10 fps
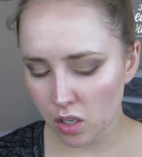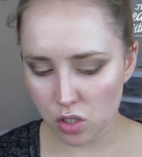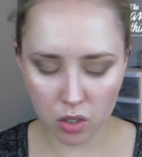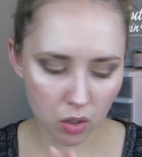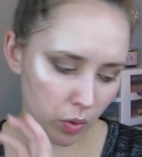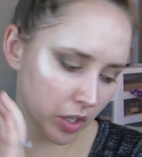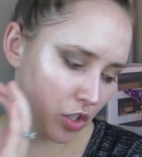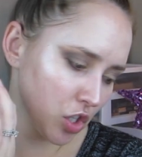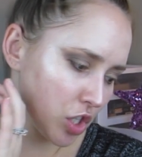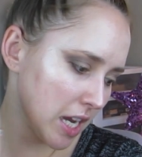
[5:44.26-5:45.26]
So
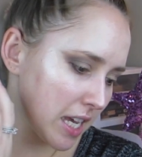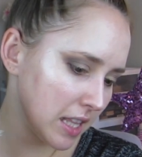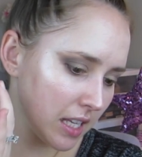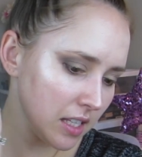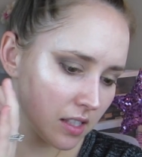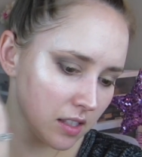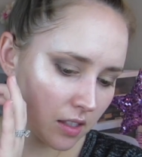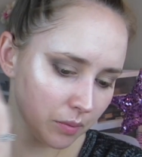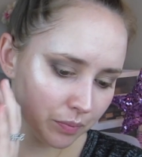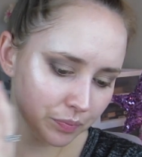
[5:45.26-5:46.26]
just shaking this,